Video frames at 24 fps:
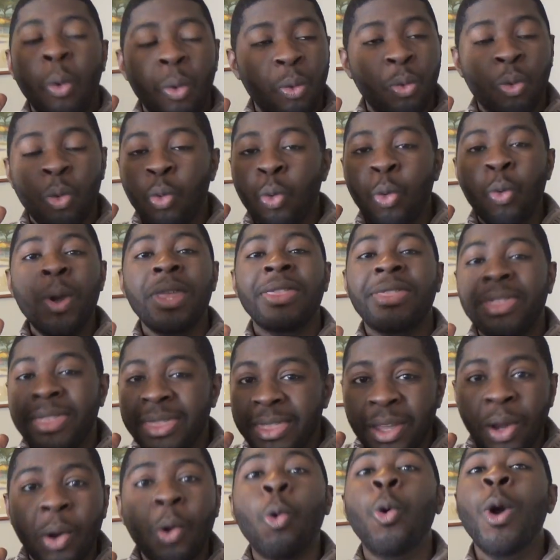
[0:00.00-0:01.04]

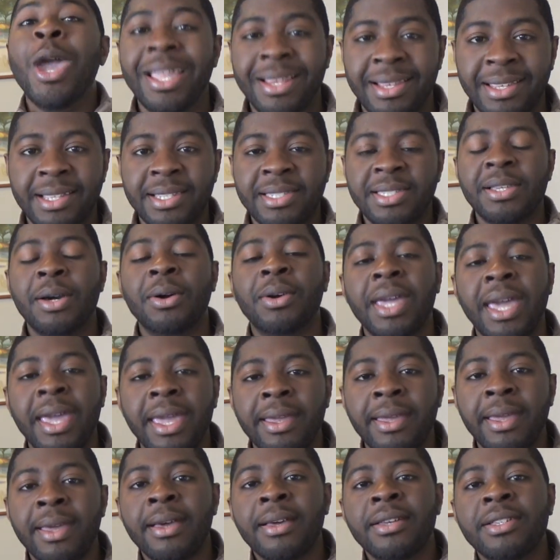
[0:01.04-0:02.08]
with the quickness,
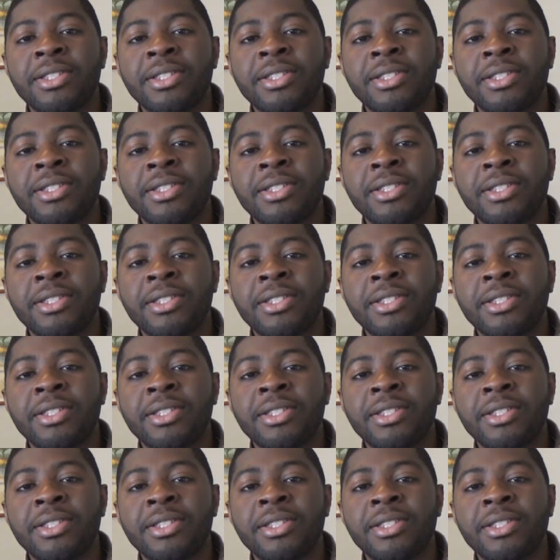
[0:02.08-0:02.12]
okay?